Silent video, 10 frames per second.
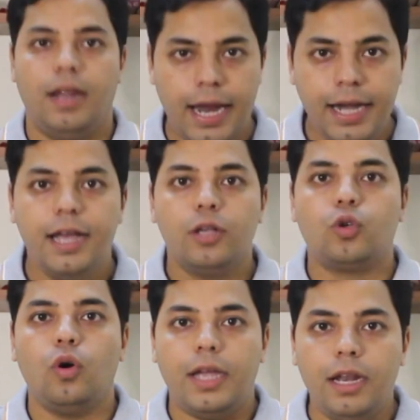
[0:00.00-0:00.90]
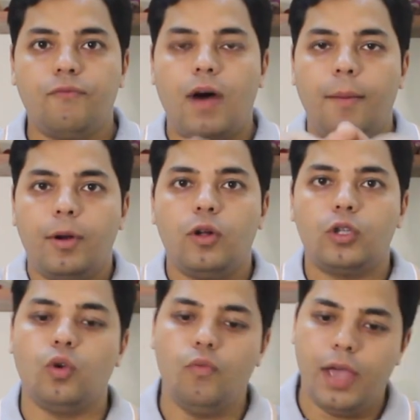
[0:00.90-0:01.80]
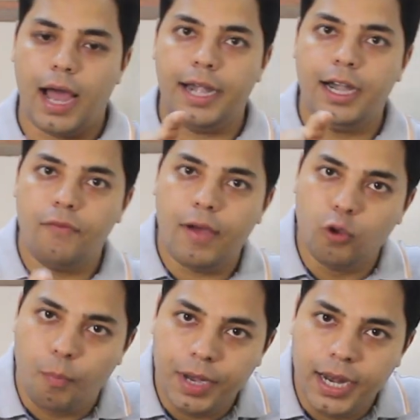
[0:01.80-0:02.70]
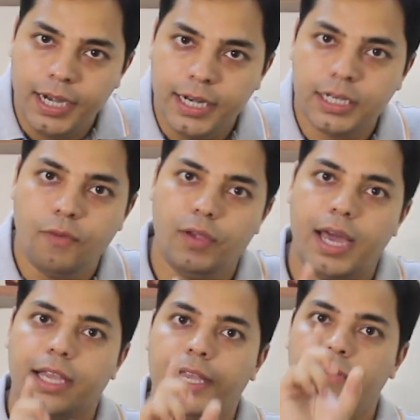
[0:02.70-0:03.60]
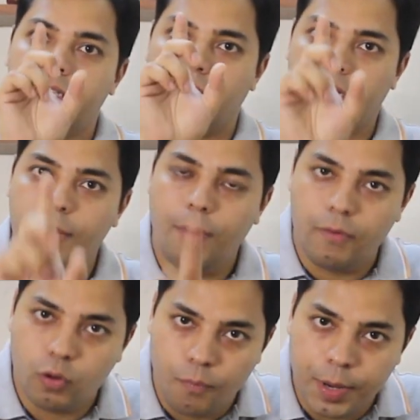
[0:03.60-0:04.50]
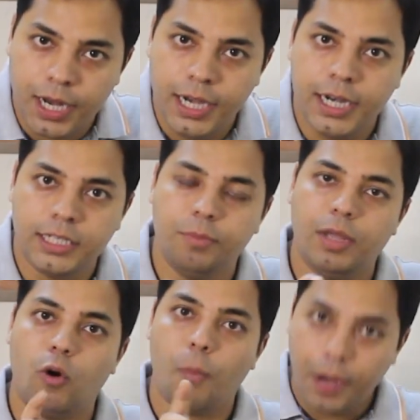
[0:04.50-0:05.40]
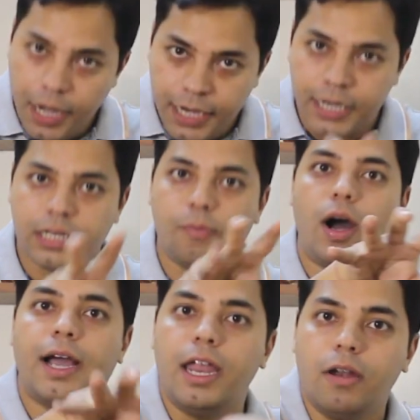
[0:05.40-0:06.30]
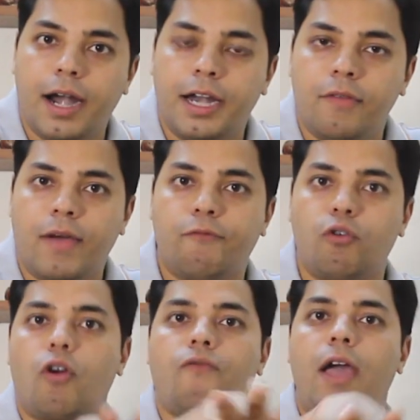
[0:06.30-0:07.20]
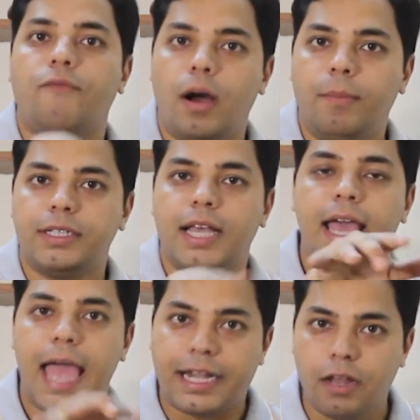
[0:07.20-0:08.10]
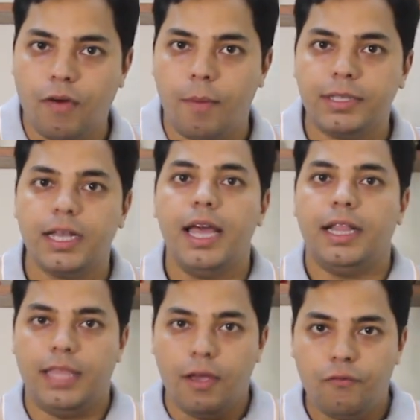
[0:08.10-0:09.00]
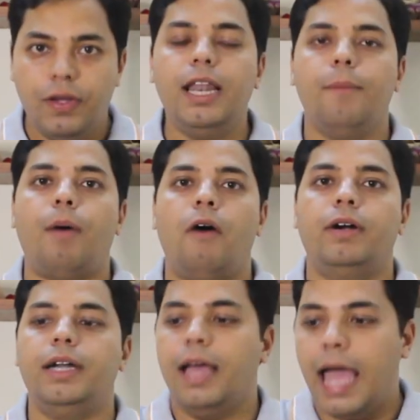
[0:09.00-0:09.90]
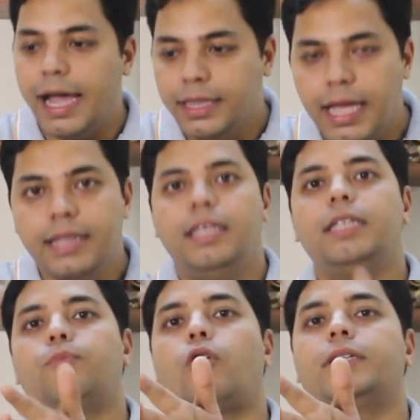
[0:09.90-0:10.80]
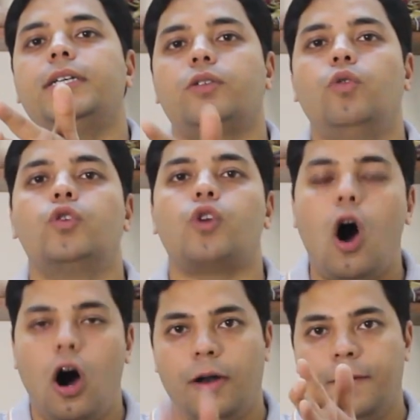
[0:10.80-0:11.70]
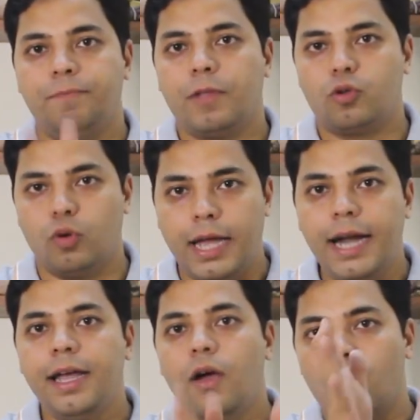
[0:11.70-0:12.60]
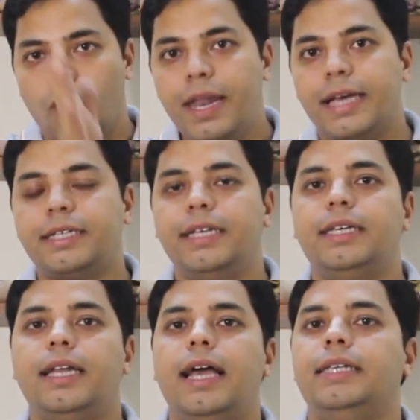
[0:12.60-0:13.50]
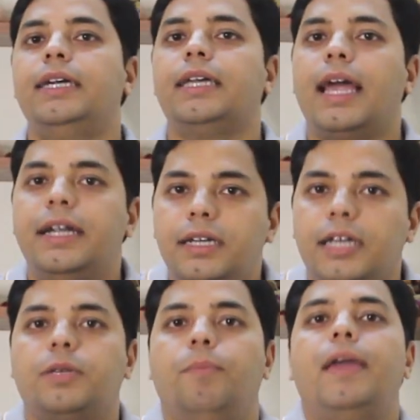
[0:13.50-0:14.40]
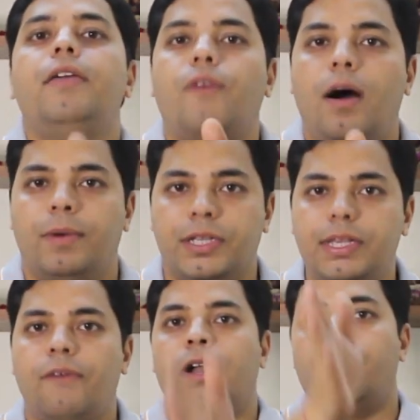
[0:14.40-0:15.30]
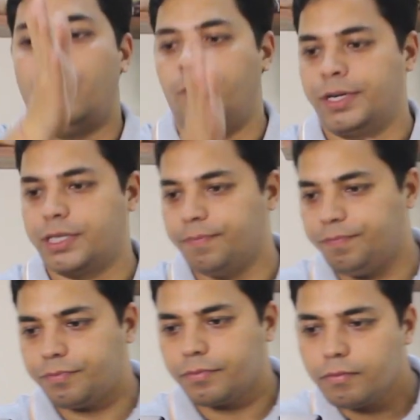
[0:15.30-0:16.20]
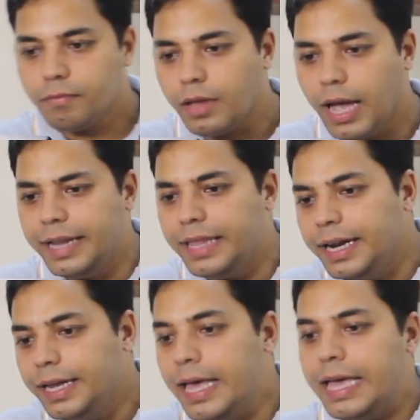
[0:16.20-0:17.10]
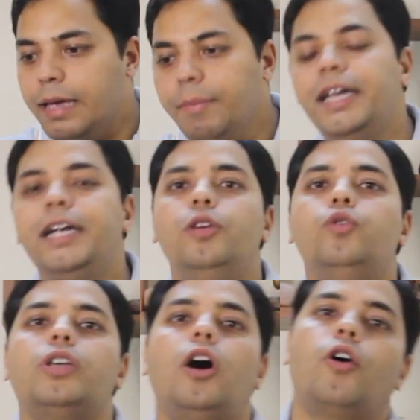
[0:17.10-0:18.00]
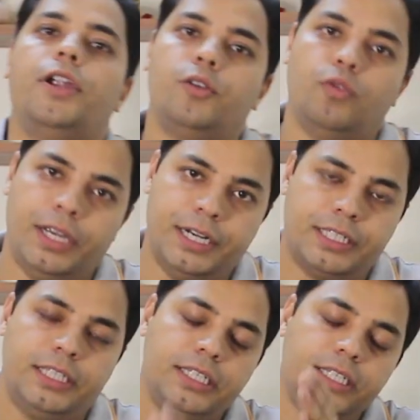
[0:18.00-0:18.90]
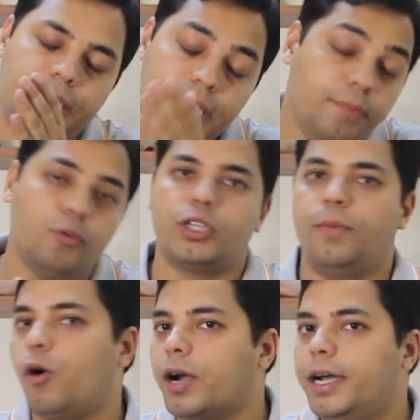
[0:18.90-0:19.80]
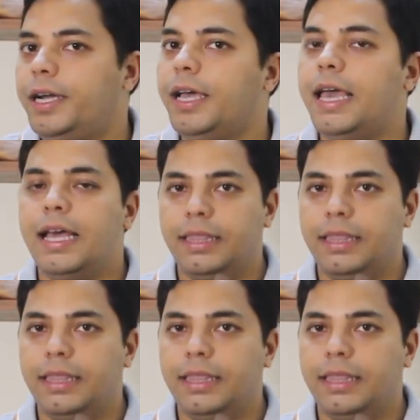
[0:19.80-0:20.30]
Right. So in farmer also, we identify the opinion leadership. We are giving certain power to opinion leadership. Then opinion leadership again identify four or five farmers, active farmers. They feel empowered. And then this process goes on so that one extension agent can touch many farmers, several farmers. And then immediate use according to needs. This is the most important.